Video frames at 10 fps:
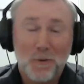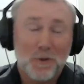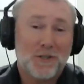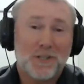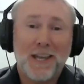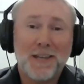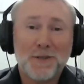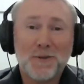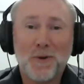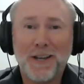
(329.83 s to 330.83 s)
which today
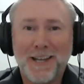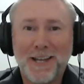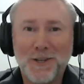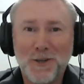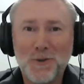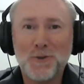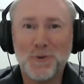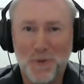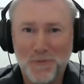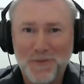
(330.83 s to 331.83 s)
is quite
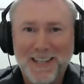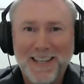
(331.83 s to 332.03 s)
unusual.